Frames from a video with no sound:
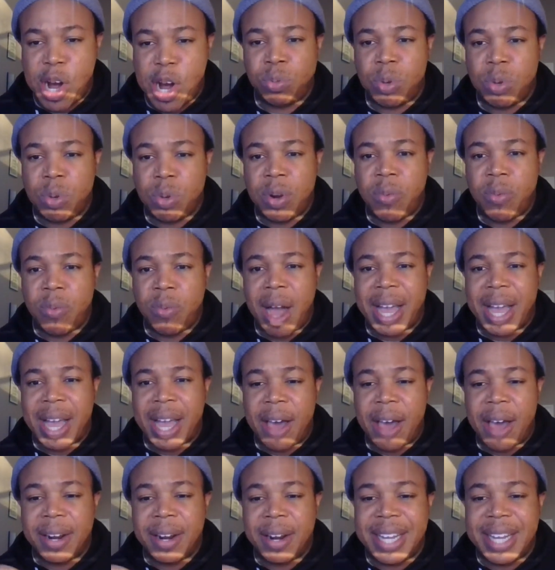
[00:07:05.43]
We want to walk
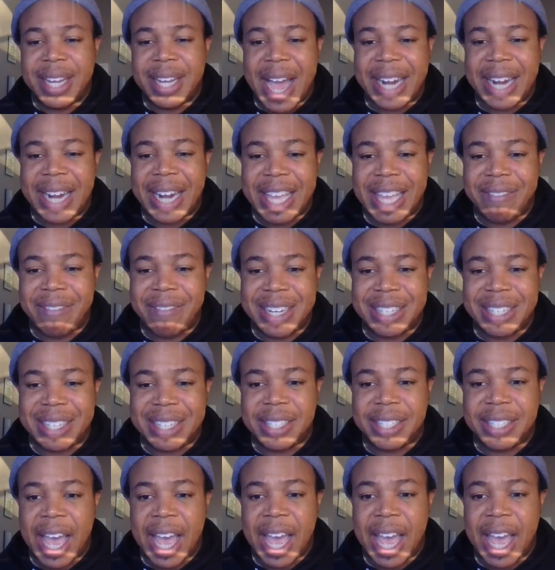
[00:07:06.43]
out our God-given
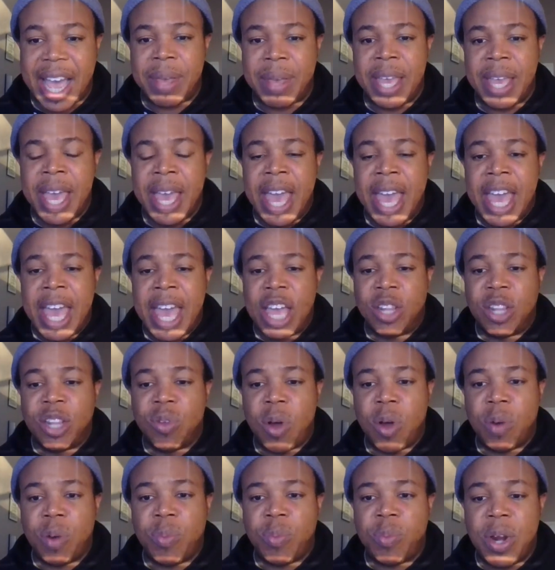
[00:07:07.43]
assignment. And
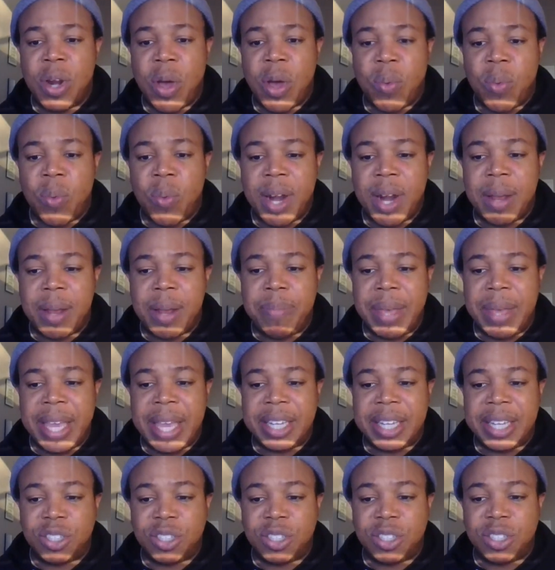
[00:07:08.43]
Lord, we don't want to be
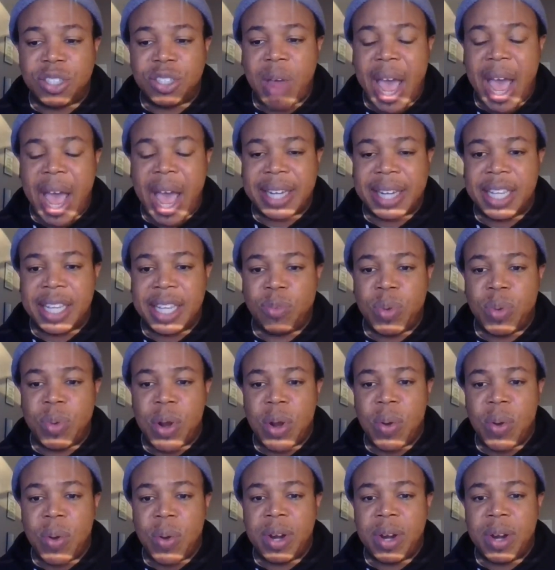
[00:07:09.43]
distracted. We
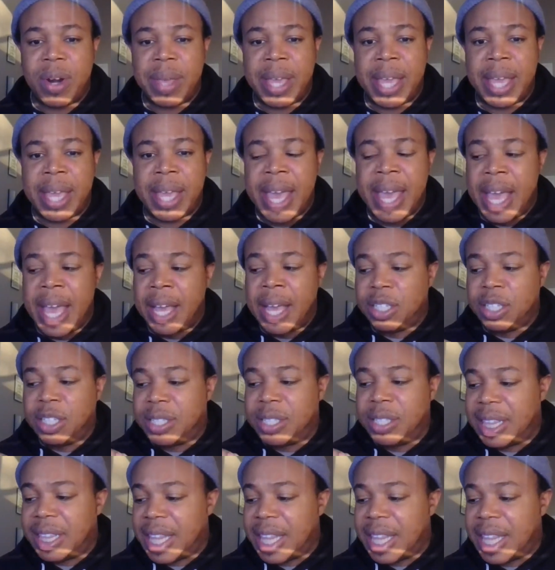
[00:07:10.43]
don't want to be
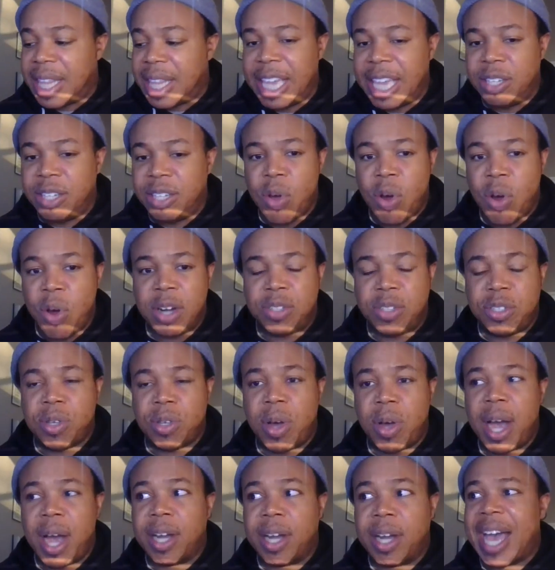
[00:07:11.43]
delayed, Lord.
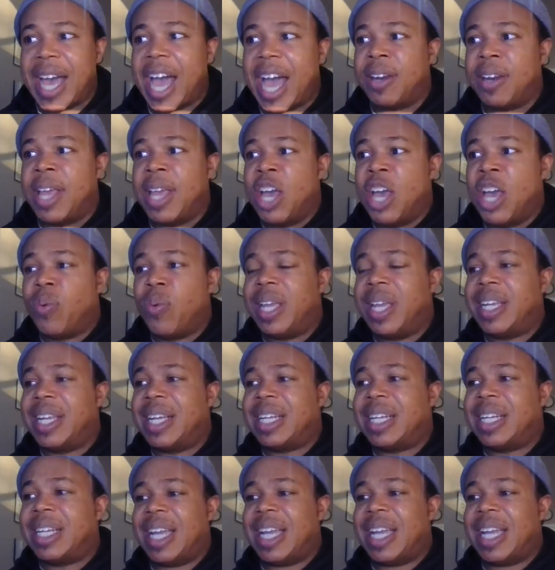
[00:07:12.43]
So God, we
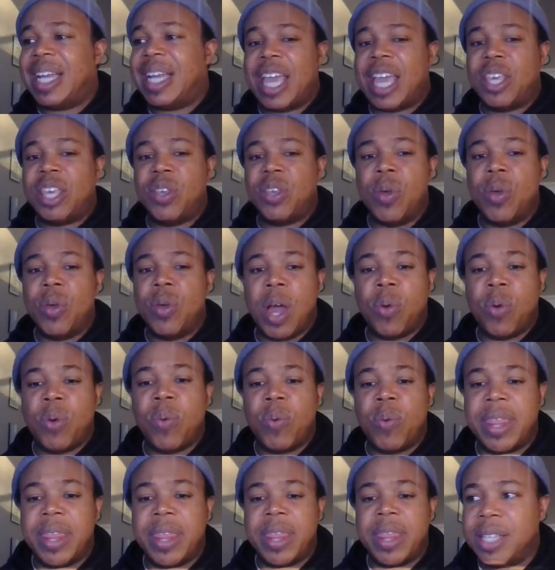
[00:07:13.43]
declare that you are
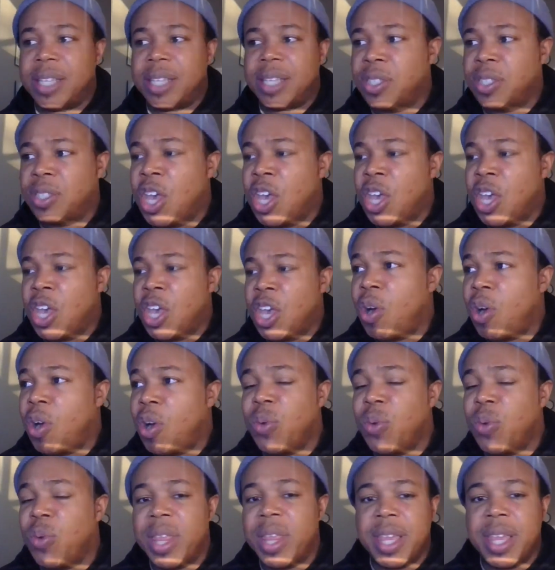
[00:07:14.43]
with us. Lord, you're
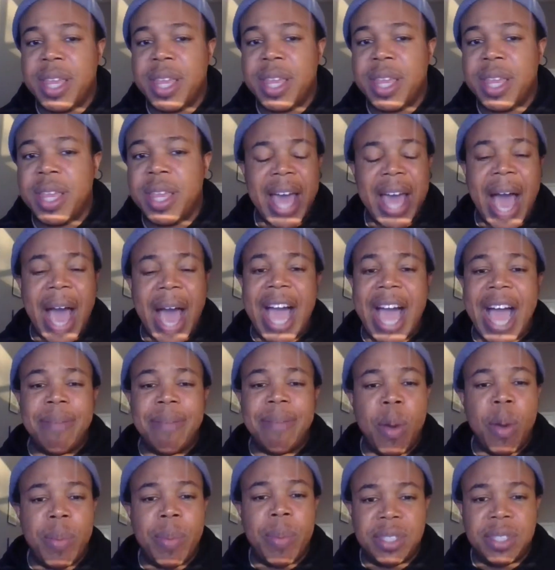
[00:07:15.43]
with us in the high
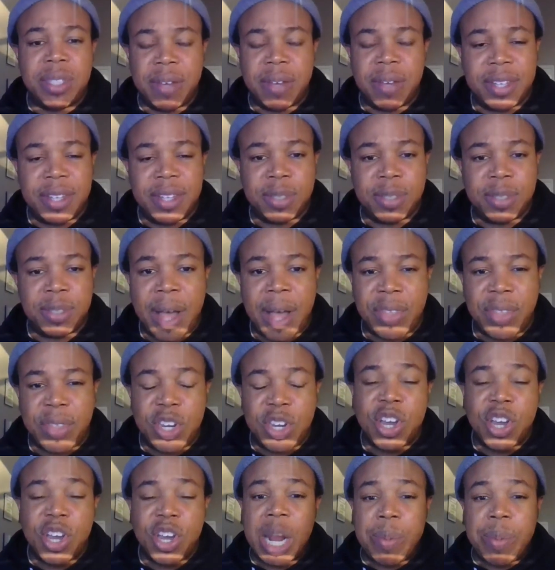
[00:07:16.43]
moments of this month, and you're
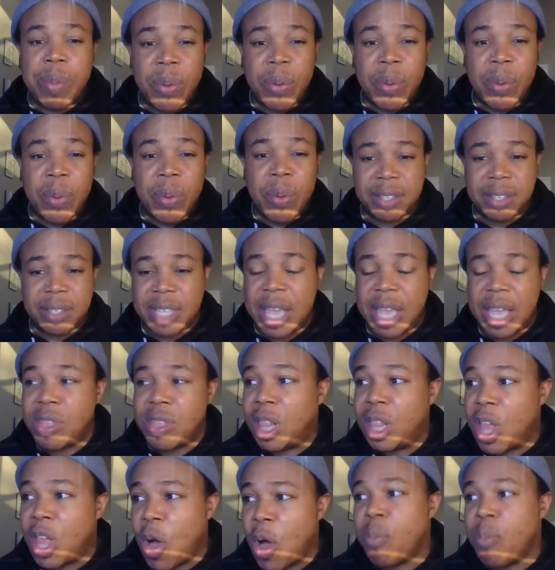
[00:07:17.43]
going to be with us in the
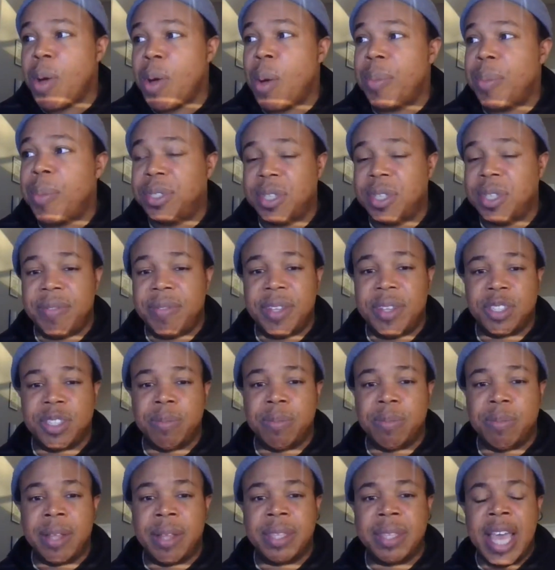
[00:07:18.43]
low moments of this
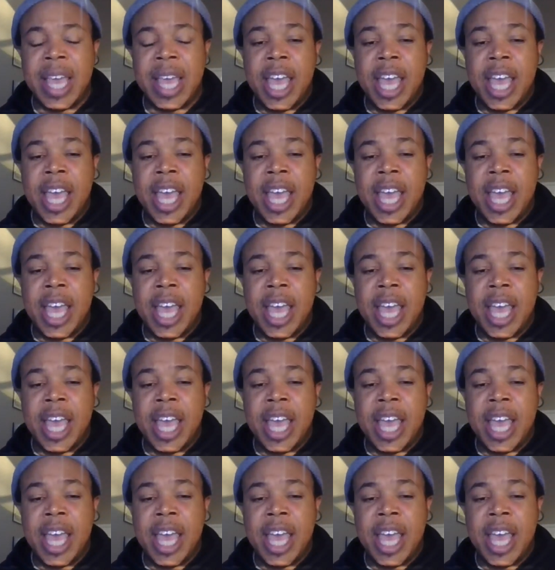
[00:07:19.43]
month.